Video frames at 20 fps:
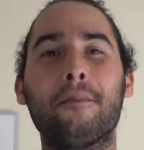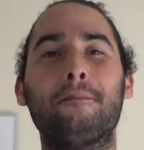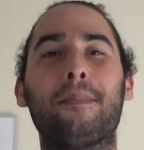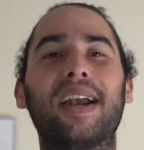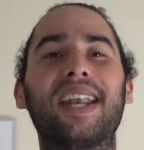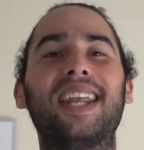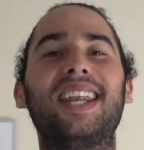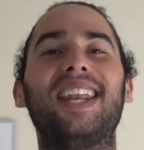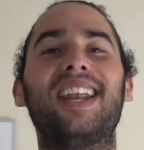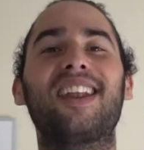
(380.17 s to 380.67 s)

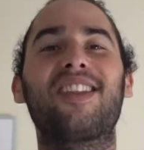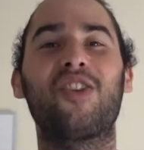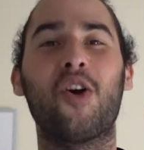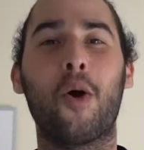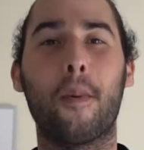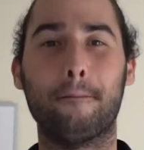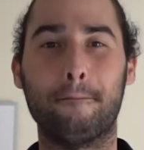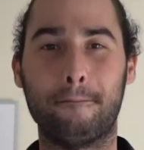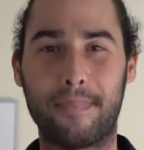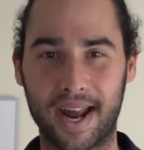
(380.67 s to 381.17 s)
but it is
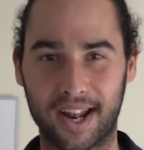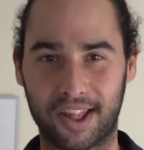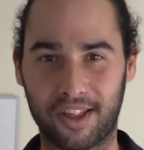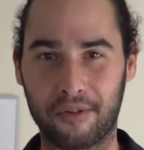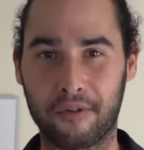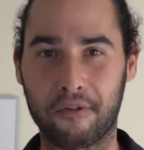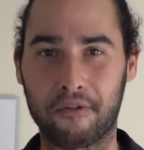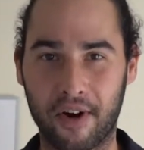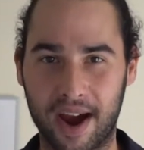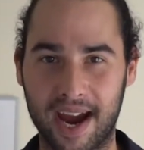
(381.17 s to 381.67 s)
your
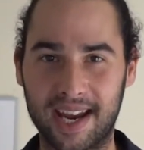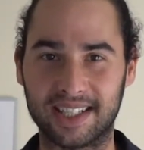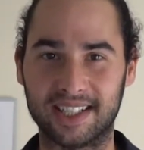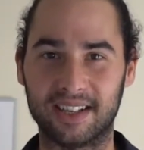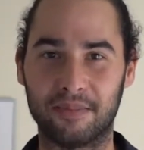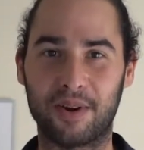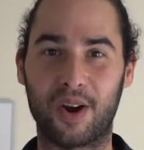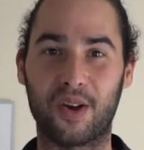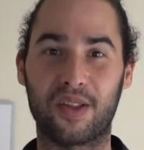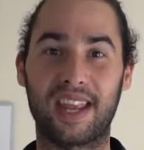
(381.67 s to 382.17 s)
best
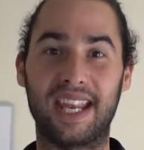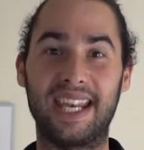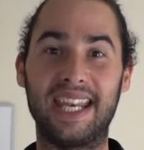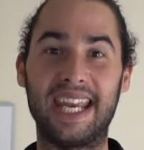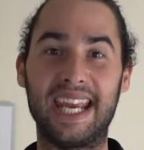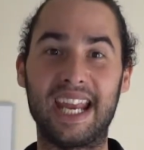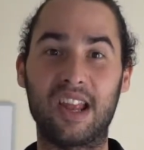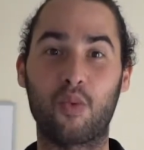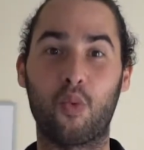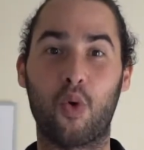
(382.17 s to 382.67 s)
friend because it
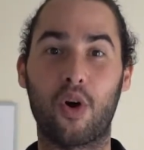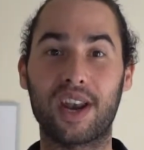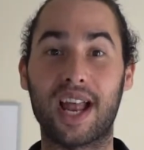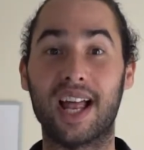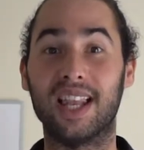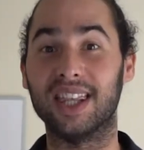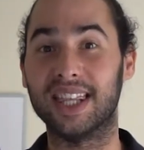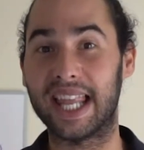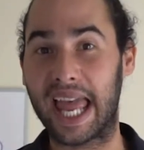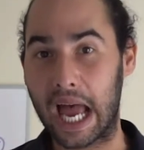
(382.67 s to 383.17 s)
is what
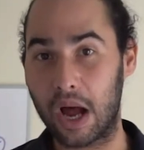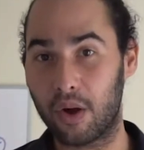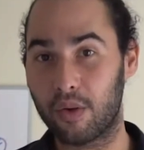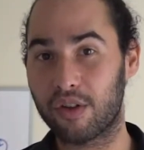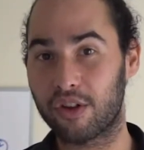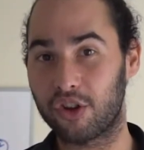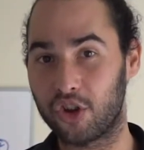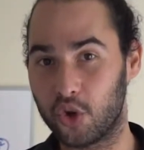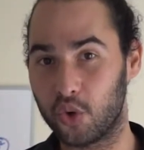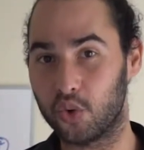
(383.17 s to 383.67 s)

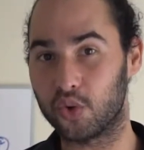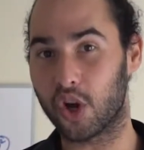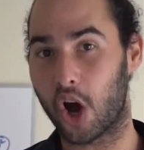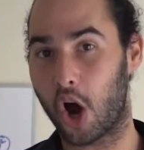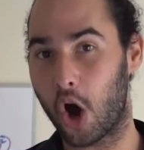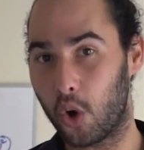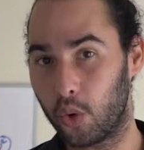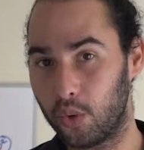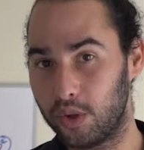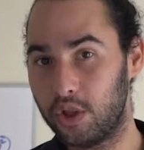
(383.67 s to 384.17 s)
allows you to
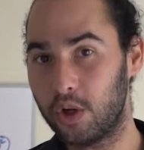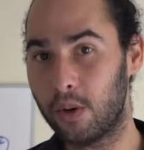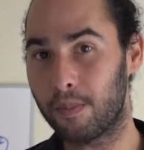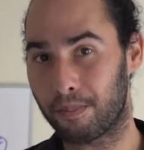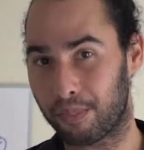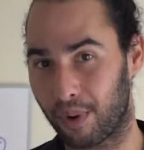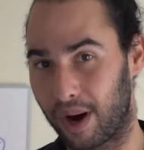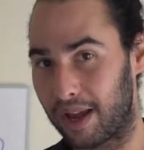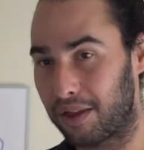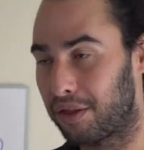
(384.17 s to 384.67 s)
hold your
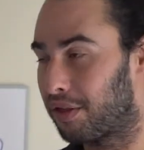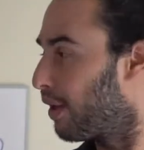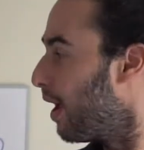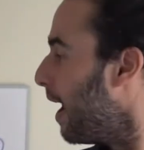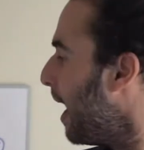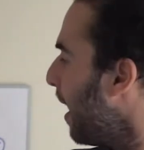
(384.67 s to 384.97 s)
breath